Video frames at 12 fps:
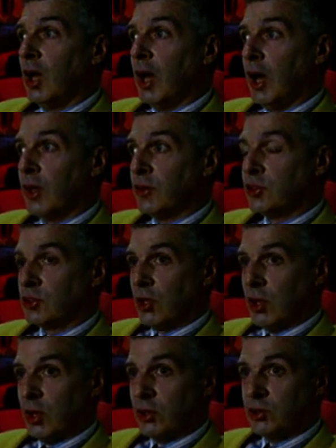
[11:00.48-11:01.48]
and the
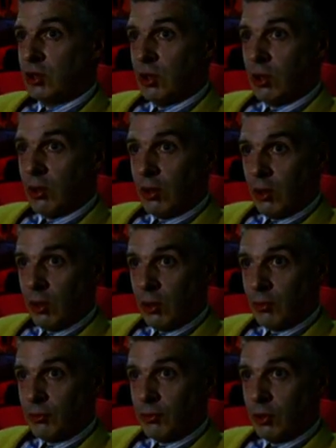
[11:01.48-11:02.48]
start
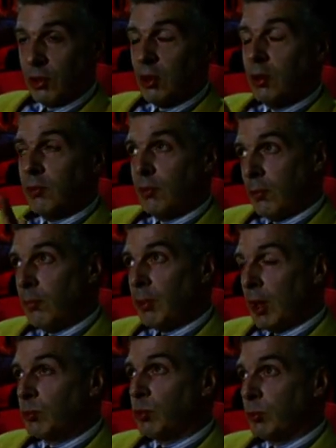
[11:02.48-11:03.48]
of
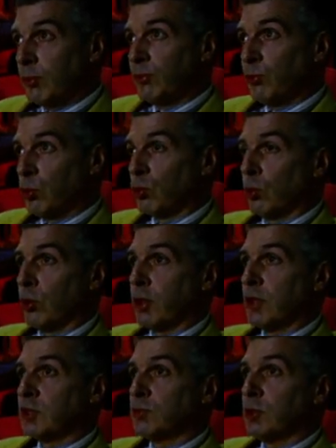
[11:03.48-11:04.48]
Pulp were before all
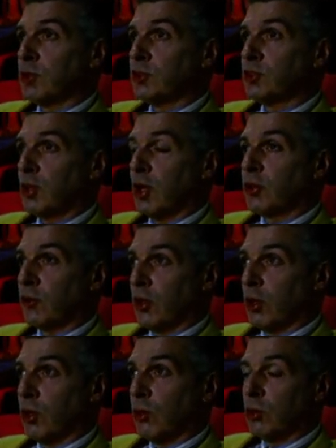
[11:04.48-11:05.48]
this, but the start of the
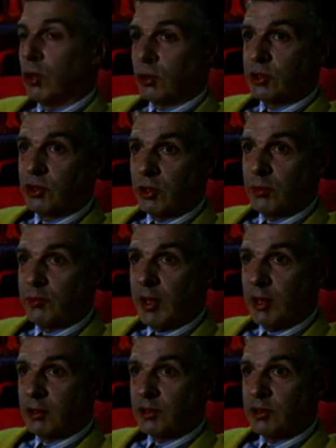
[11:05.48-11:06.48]
whole lock, stock and
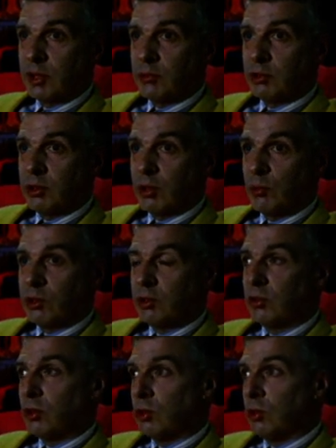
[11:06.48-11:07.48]
barrel syndrome,
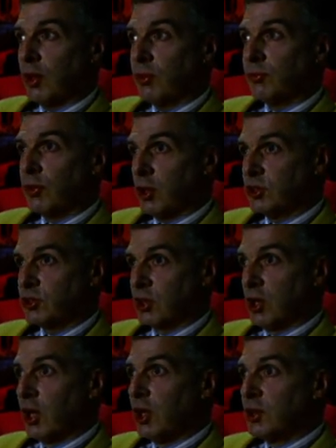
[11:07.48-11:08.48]
where you have vast
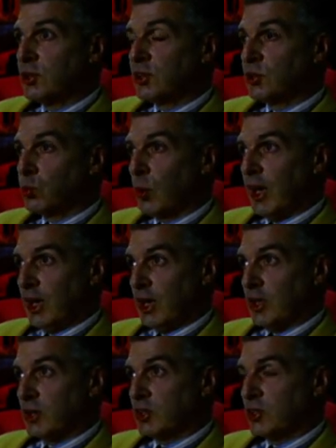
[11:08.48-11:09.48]

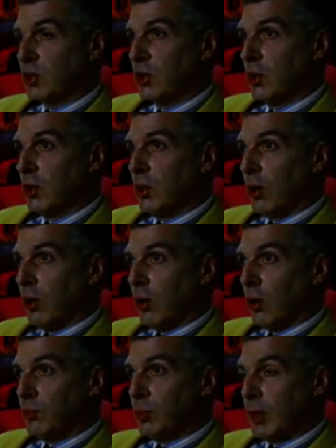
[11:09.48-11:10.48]
swathes
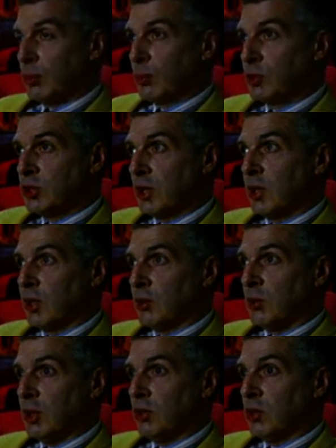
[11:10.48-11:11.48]
of people, particularly in
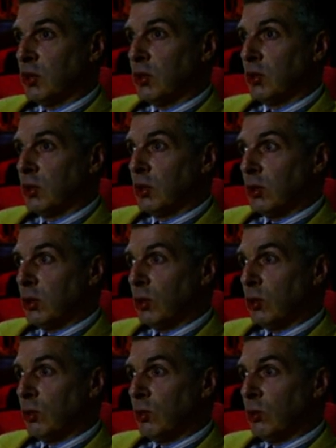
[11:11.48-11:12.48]
the media,
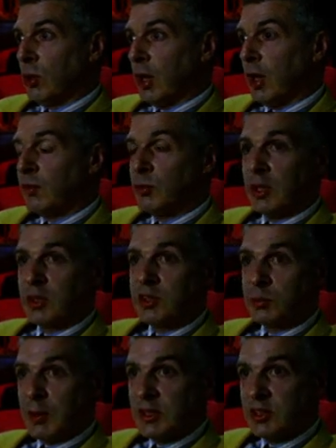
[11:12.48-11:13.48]
who have been
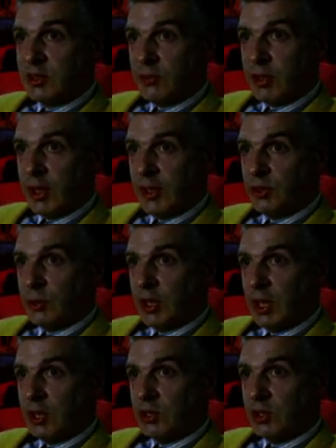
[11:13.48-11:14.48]
expensively
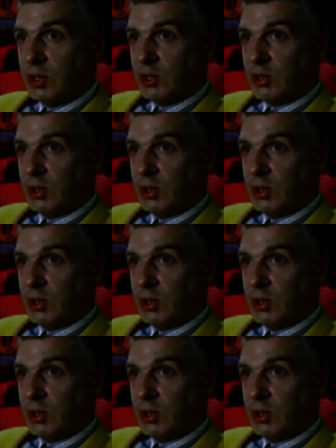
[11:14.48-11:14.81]
educated,